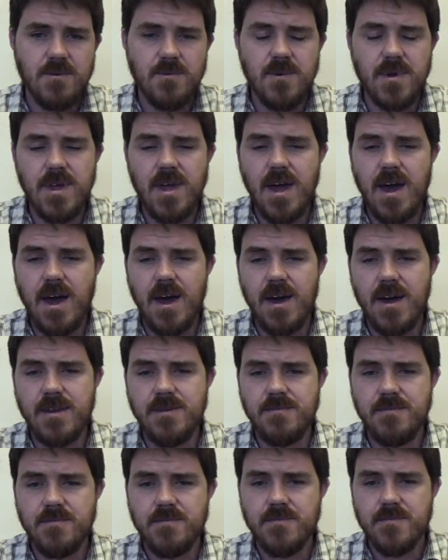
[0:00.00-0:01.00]
We
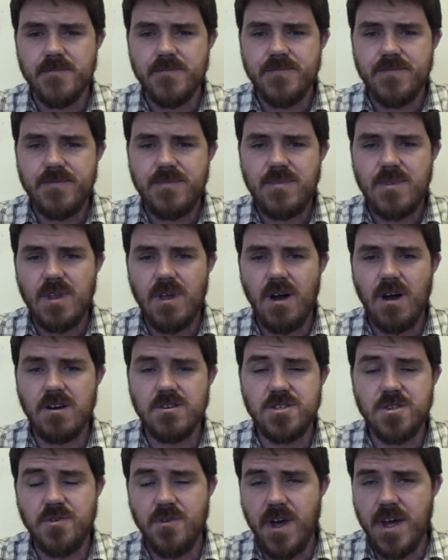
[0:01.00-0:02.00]
had our
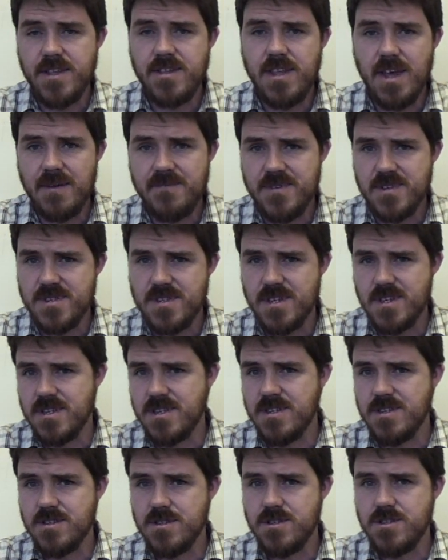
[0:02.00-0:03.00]
trade deficit